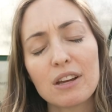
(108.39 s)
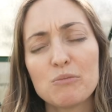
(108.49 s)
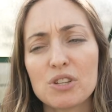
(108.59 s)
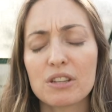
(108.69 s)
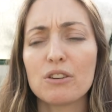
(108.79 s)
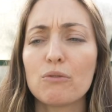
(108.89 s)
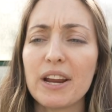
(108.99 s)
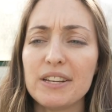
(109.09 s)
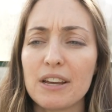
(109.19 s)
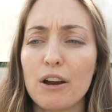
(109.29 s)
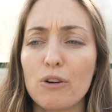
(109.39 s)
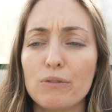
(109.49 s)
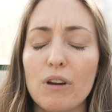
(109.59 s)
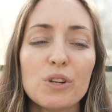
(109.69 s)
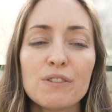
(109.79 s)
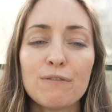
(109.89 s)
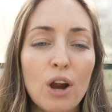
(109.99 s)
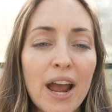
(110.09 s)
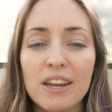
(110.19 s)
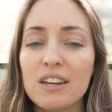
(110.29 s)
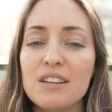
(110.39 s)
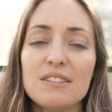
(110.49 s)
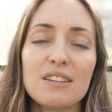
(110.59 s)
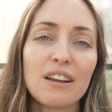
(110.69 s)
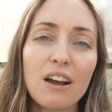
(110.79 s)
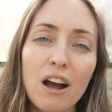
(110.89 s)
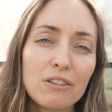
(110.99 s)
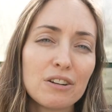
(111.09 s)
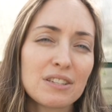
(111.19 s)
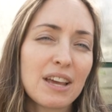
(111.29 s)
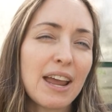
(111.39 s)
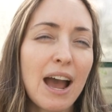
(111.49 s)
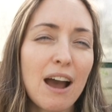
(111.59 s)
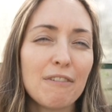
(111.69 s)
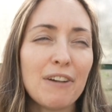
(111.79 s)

I'm just going to write down which varieties and colors I have,